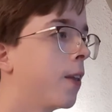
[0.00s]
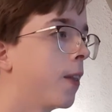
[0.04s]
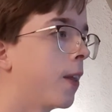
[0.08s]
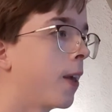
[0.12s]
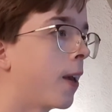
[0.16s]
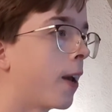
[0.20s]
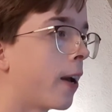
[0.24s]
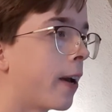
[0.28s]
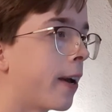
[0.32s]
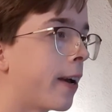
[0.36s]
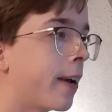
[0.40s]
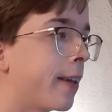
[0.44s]

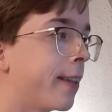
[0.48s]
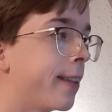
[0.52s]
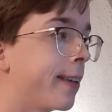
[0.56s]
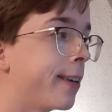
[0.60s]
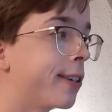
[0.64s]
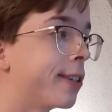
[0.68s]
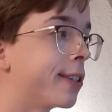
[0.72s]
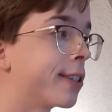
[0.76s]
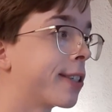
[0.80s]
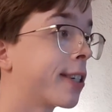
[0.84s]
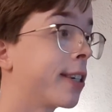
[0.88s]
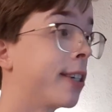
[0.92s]

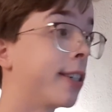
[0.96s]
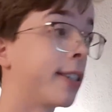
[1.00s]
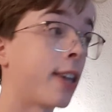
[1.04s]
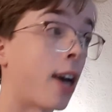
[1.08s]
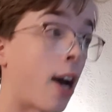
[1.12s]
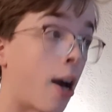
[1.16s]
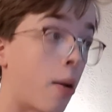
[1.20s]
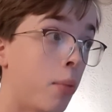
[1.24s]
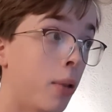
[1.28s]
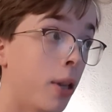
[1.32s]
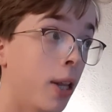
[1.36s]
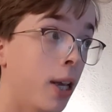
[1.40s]
There's
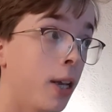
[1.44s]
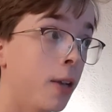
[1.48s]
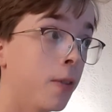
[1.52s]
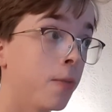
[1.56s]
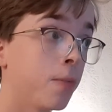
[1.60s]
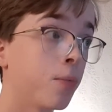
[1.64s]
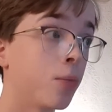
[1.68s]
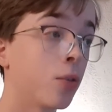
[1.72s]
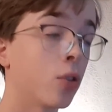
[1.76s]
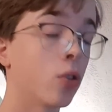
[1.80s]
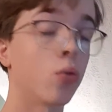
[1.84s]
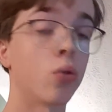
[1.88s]
cantabile,
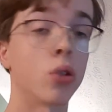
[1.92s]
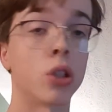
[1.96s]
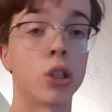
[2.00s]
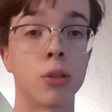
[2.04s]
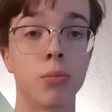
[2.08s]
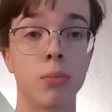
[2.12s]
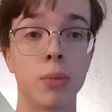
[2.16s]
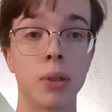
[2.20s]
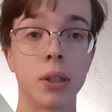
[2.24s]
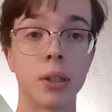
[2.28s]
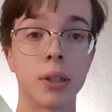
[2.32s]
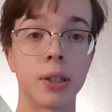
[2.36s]
which
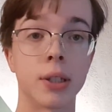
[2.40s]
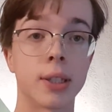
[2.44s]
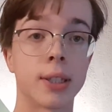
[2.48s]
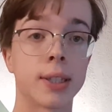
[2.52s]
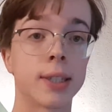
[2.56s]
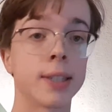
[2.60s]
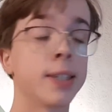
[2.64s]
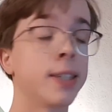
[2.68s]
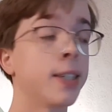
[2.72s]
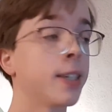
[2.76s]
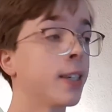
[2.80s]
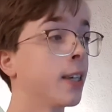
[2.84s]

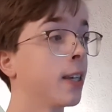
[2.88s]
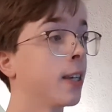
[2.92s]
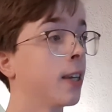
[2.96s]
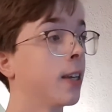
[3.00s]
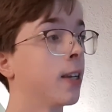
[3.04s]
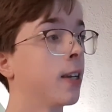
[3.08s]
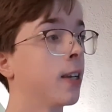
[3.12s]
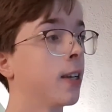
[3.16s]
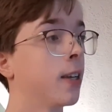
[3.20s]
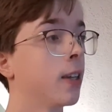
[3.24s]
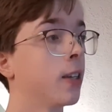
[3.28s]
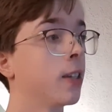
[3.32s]
means
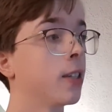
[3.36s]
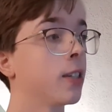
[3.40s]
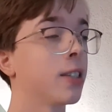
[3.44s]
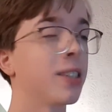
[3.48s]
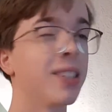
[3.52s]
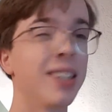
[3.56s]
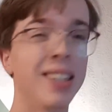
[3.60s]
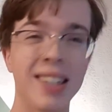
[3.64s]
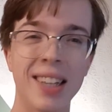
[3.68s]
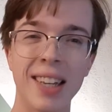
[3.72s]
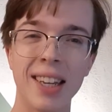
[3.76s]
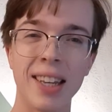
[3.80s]

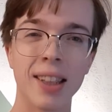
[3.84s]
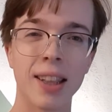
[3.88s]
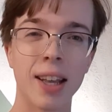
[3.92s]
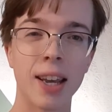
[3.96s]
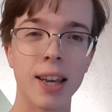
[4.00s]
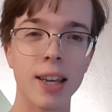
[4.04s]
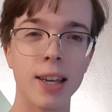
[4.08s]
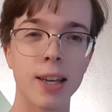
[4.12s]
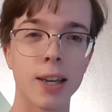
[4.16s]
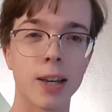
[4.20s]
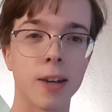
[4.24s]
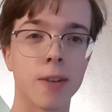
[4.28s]
singing
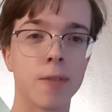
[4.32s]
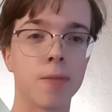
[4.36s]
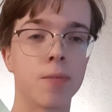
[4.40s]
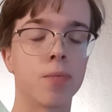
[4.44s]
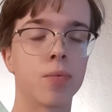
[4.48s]
like.